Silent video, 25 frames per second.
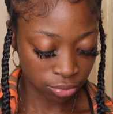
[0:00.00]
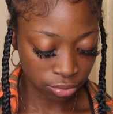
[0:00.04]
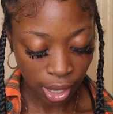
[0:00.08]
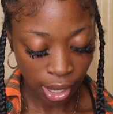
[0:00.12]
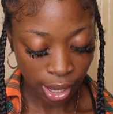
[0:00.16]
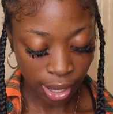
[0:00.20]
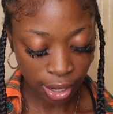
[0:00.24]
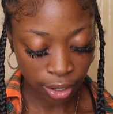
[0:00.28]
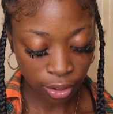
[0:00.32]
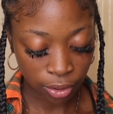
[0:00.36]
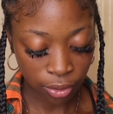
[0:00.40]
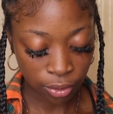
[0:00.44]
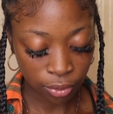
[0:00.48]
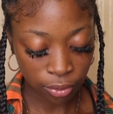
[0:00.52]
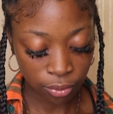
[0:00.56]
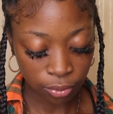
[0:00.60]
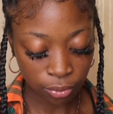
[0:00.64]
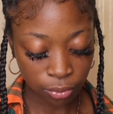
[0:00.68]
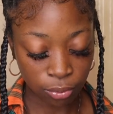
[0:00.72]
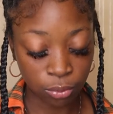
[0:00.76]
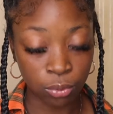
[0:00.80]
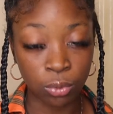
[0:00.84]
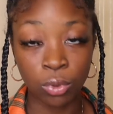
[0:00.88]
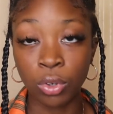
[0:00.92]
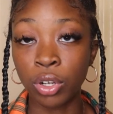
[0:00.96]
I don't
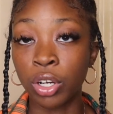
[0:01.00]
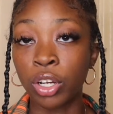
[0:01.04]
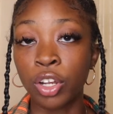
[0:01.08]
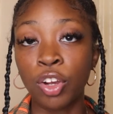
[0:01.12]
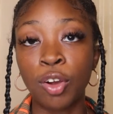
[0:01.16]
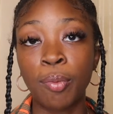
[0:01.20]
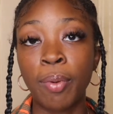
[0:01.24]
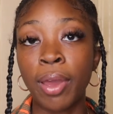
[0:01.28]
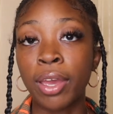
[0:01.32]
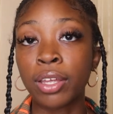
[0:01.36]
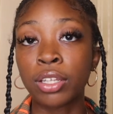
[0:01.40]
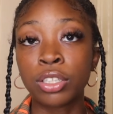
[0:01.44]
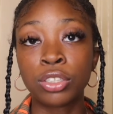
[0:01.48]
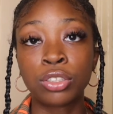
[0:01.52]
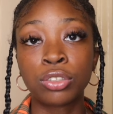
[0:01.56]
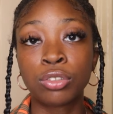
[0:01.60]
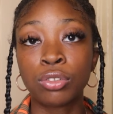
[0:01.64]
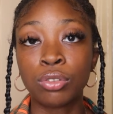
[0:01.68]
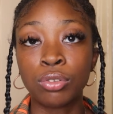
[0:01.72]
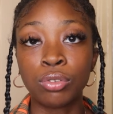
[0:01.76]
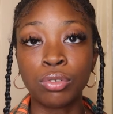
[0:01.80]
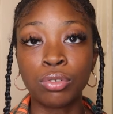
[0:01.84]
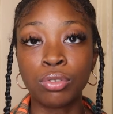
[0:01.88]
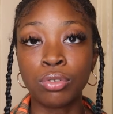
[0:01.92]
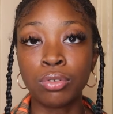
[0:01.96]
want to go back to
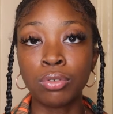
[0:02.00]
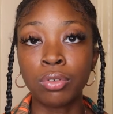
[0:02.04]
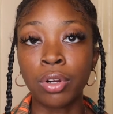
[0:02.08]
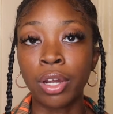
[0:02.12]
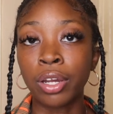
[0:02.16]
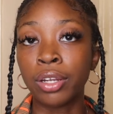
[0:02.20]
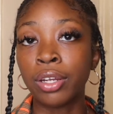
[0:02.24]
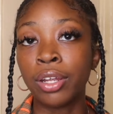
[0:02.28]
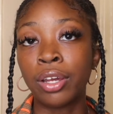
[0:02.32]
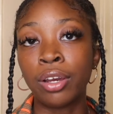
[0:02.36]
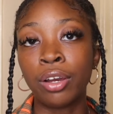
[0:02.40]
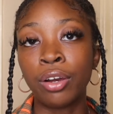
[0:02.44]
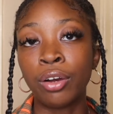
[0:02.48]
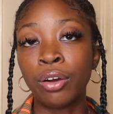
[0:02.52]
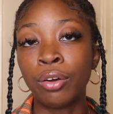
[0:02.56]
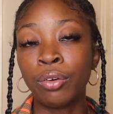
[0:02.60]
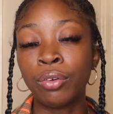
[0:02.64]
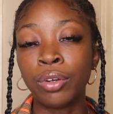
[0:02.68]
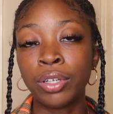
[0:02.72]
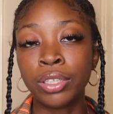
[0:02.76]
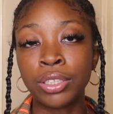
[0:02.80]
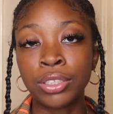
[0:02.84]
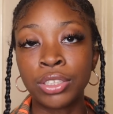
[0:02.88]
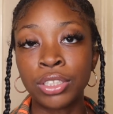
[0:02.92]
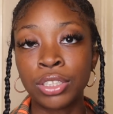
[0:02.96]
school right now.
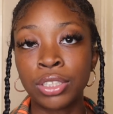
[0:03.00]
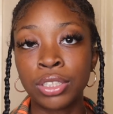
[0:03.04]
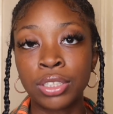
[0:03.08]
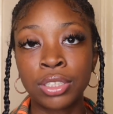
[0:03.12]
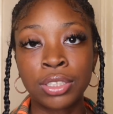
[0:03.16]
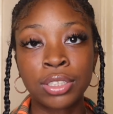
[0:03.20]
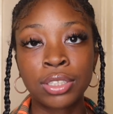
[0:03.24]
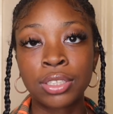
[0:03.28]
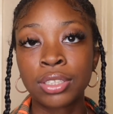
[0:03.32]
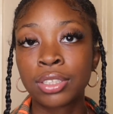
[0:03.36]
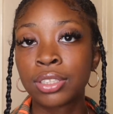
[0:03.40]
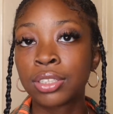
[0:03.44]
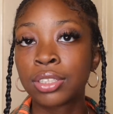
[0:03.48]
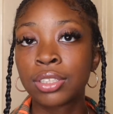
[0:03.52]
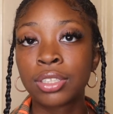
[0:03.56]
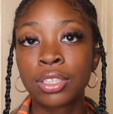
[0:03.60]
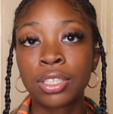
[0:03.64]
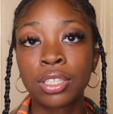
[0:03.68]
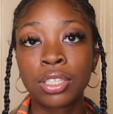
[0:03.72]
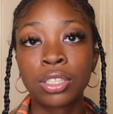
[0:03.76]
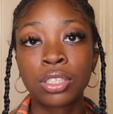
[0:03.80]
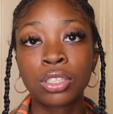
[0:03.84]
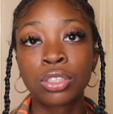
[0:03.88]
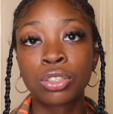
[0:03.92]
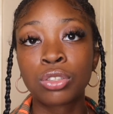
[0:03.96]
It's just,
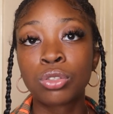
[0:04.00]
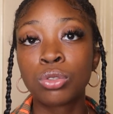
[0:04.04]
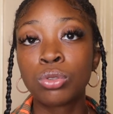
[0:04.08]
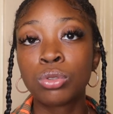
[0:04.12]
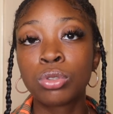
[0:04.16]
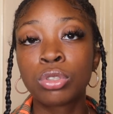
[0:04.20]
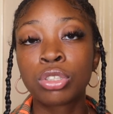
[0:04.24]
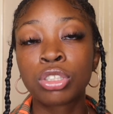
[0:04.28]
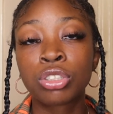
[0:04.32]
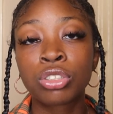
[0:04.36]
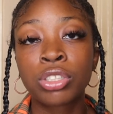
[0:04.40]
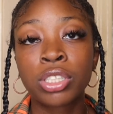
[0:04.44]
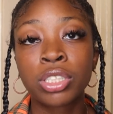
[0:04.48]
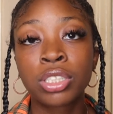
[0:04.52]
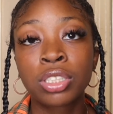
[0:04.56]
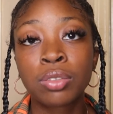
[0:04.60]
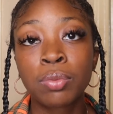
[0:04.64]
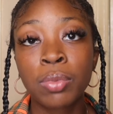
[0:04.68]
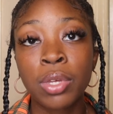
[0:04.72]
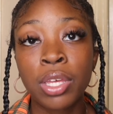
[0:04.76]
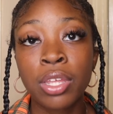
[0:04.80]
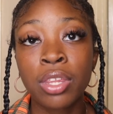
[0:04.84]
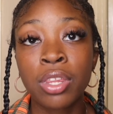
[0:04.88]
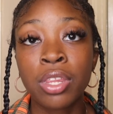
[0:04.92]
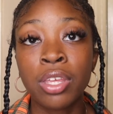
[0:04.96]
school stressed
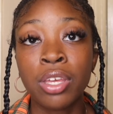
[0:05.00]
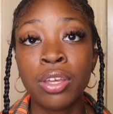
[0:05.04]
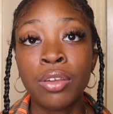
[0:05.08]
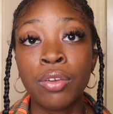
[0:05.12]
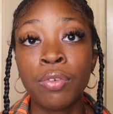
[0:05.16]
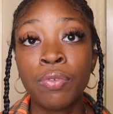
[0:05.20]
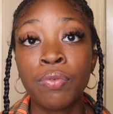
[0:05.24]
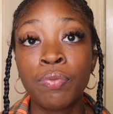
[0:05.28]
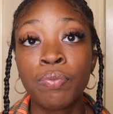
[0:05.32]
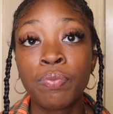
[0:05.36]
me deep.